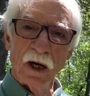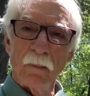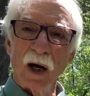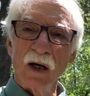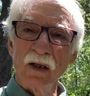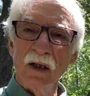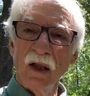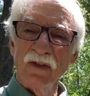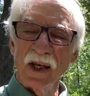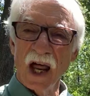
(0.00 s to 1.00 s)
among
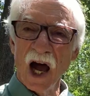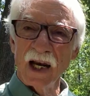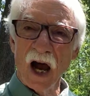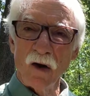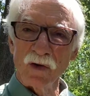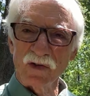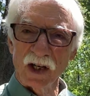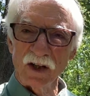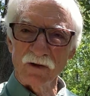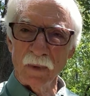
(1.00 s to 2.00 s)
the 9 hours
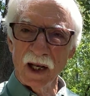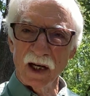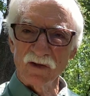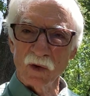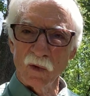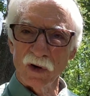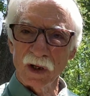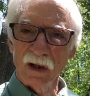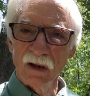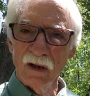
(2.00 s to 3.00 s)
that this man has to work.
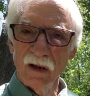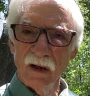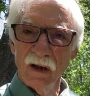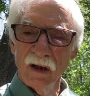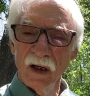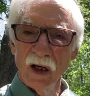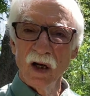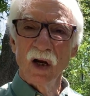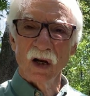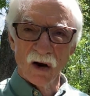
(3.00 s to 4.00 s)

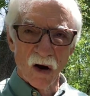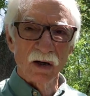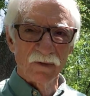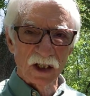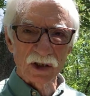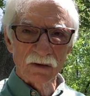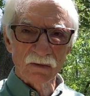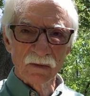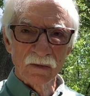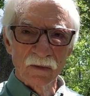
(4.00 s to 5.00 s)
Long division,
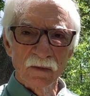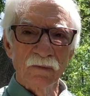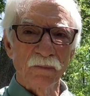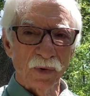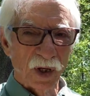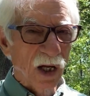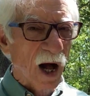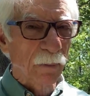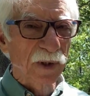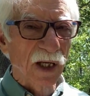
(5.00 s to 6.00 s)
pretty
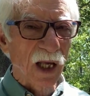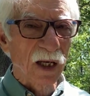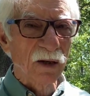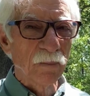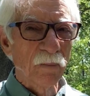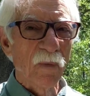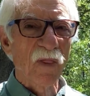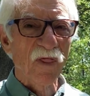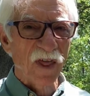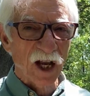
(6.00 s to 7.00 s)
complicated.
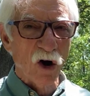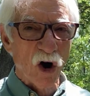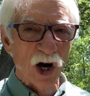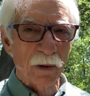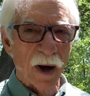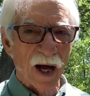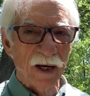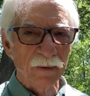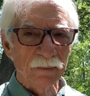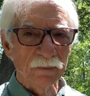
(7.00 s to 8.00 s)
Think hard about
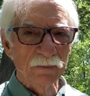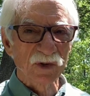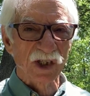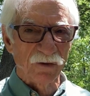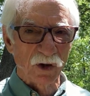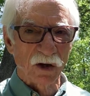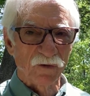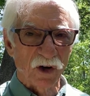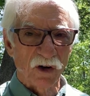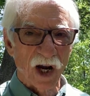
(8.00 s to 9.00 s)
it, see if you can
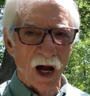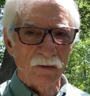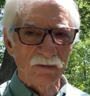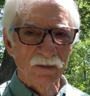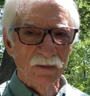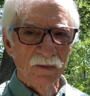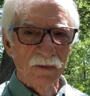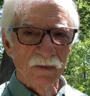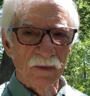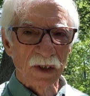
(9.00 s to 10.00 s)
figure it out.
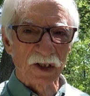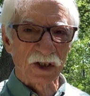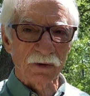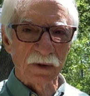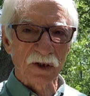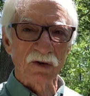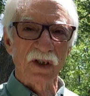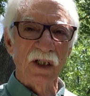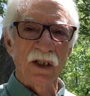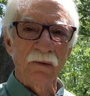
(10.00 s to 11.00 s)
This is Mr.
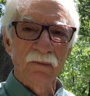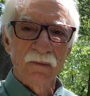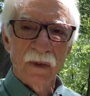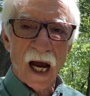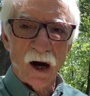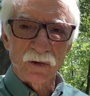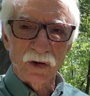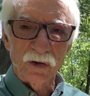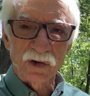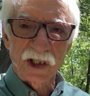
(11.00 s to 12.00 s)
T, out
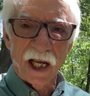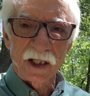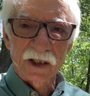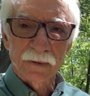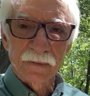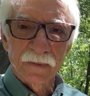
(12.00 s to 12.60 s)
to you snakes.